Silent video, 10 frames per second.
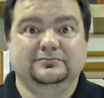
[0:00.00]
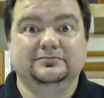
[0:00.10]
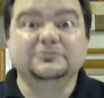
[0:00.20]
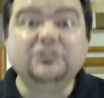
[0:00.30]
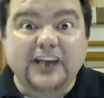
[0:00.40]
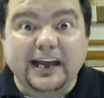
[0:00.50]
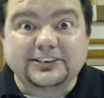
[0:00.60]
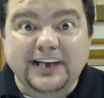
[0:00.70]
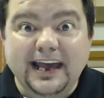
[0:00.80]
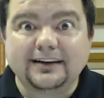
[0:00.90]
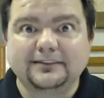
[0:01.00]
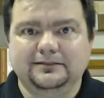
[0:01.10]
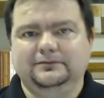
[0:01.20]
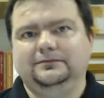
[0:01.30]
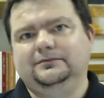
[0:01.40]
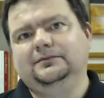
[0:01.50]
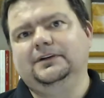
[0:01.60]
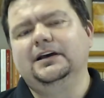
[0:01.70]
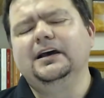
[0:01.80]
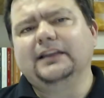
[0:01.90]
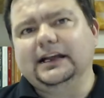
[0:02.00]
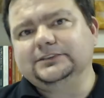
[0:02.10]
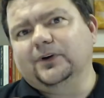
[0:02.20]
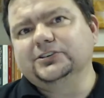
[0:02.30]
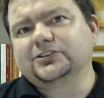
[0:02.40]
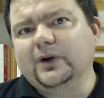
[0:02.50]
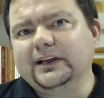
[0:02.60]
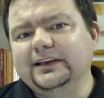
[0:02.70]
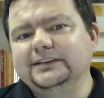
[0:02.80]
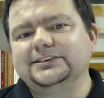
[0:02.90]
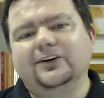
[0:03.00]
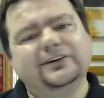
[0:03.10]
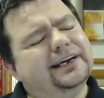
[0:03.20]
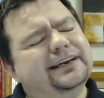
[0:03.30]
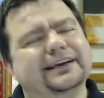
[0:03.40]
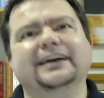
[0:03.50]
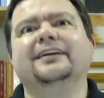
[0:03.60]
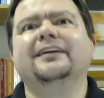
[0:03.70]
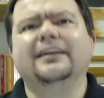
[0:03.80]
Did you catch that? That's 1 Corinthians 13 again.